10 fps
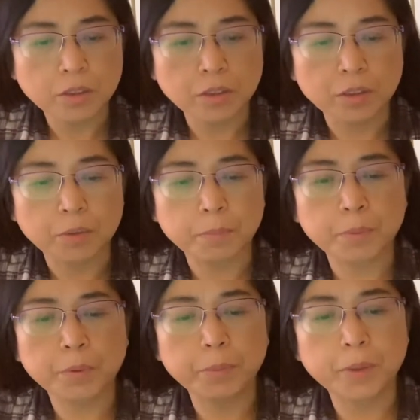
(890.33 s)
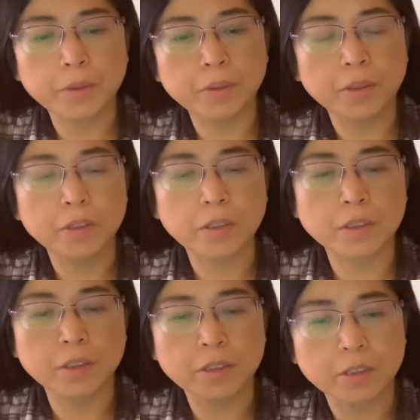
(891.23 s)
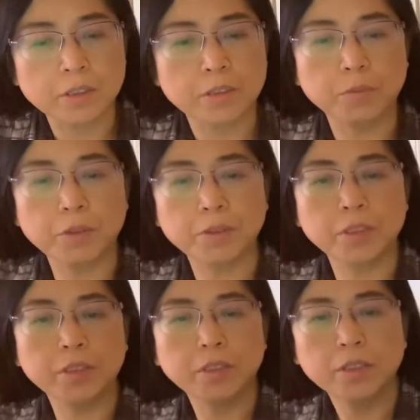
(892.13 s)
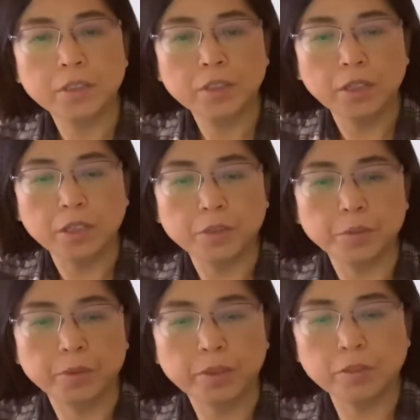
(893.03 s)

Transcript: Yeah, because that's a very handy one.